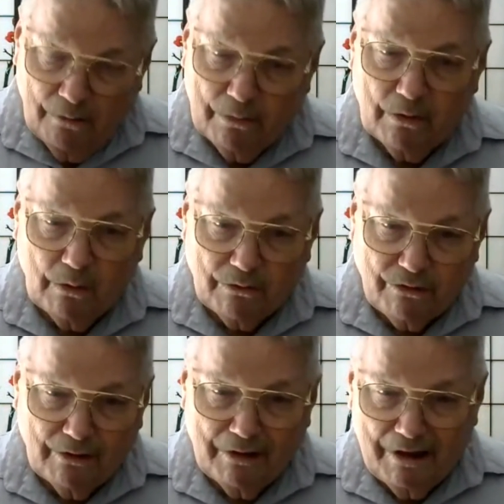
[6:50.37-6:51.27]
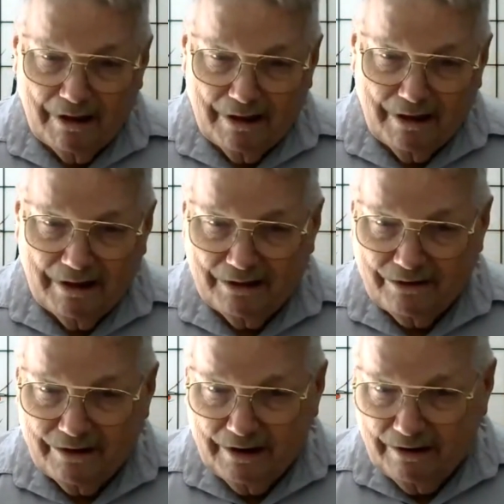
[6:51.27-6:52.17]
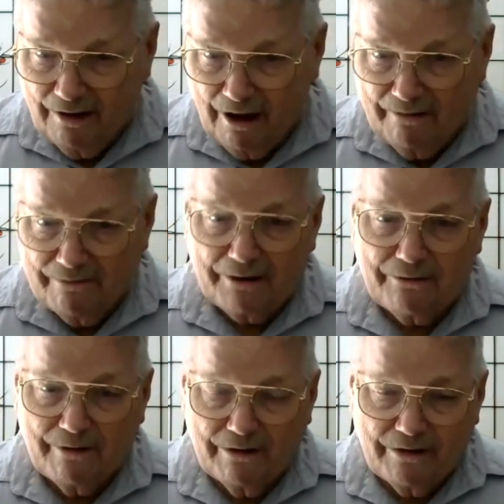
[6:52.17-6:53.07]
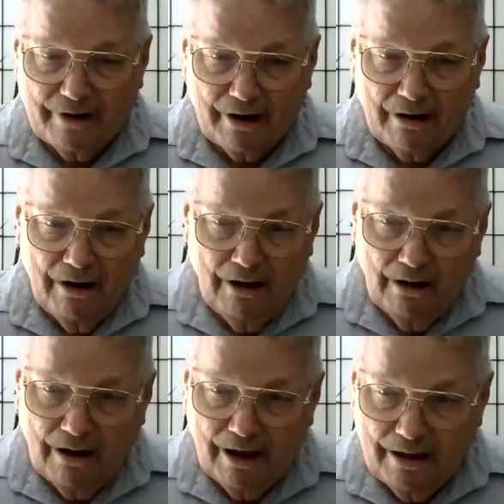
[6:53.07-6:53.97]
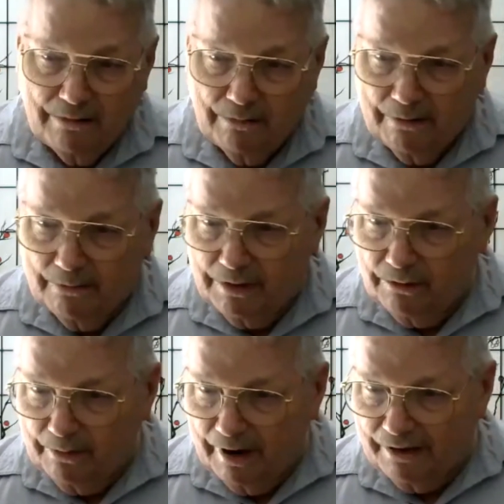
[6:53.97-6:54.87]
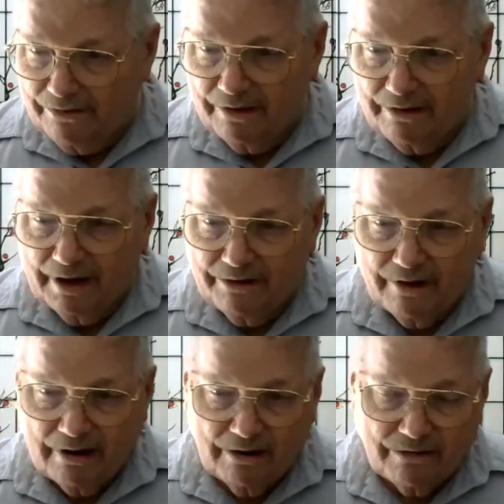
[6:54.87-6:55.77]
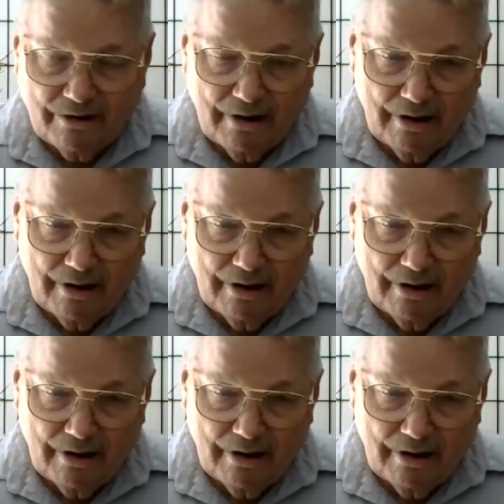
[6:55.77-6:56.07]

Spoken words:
We also see non-veterans there, and we do ask that they send us